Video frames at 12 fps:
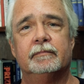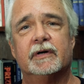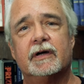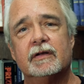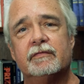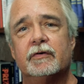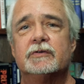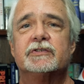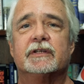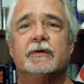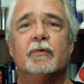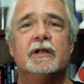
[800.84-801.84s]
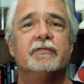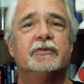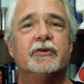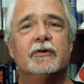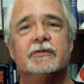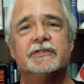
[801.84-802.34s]
But conversely, what if
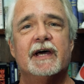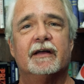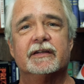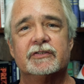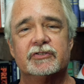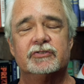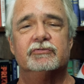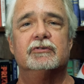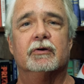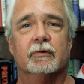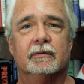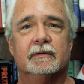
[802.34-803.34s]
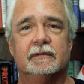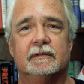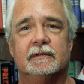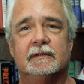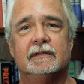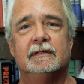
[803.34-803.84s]
it turns out it's true?
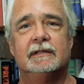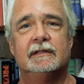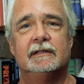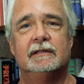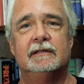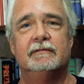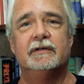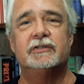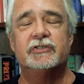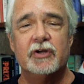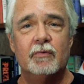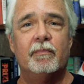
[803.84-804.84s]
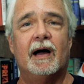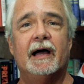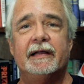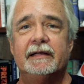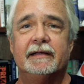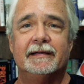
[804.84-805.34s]
That Joe
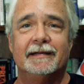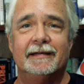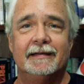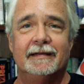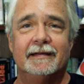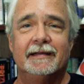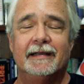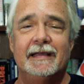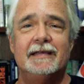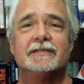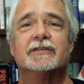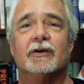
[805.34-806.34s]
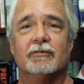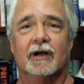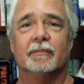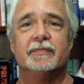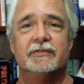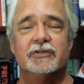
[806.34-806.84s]
Biden is
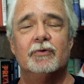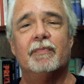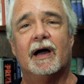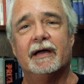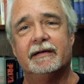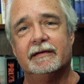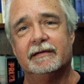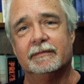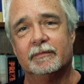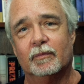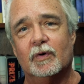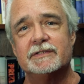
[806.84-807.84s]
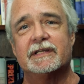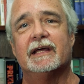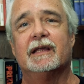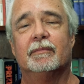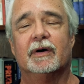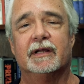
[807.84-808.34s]
corrupt. Joe Biden was
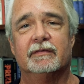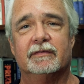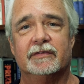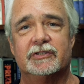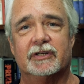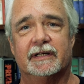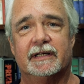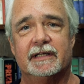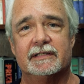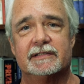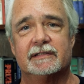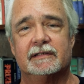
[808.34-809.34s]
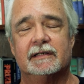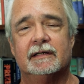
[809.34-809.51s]
getting money from the Chinese.